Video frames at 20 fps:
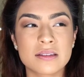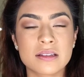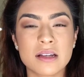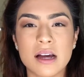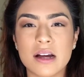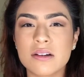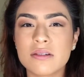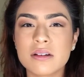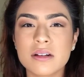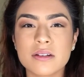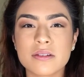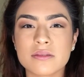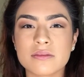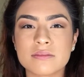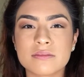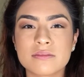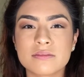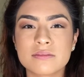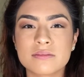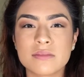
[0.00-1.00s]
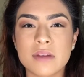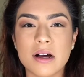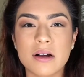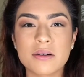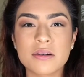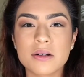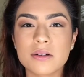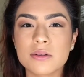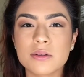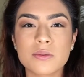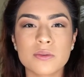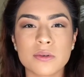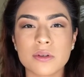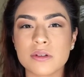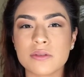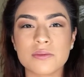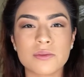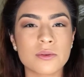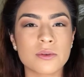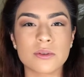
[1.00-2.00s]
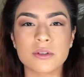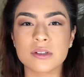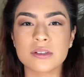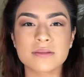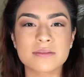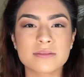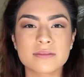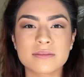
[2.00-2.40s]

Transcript: don't know. I don't know the word for it.